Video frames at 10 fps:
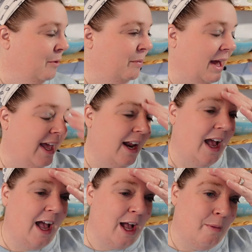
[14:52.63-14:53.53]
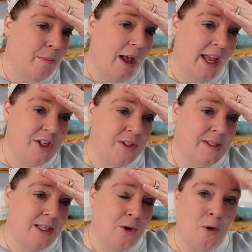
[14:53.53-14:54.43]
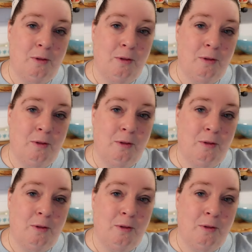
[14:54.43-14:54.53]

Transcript: But um, I just, you know,